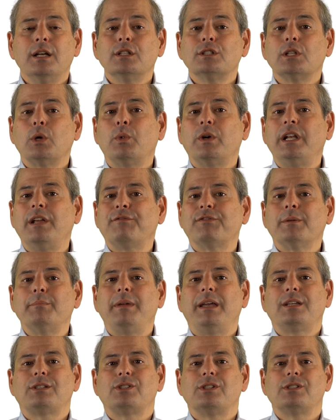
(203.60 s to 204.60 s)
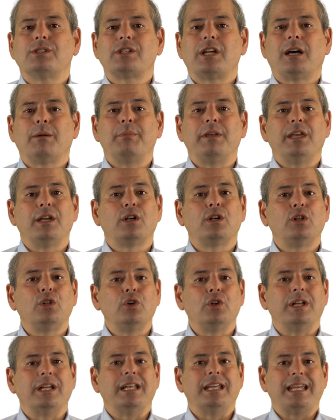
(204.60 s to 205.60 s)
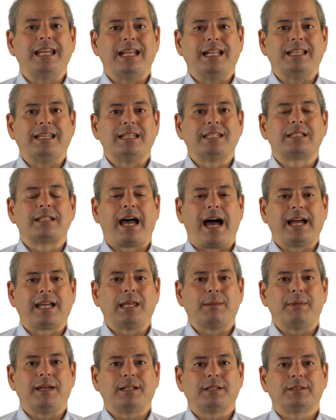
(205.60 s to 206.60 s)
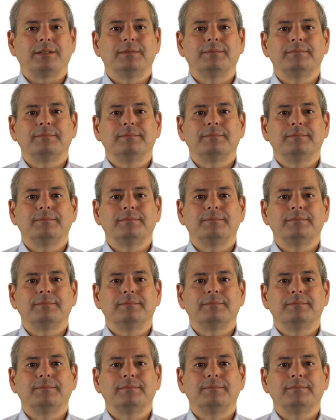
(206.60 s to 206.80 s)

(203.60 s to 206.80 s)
So what information shall be included in this document?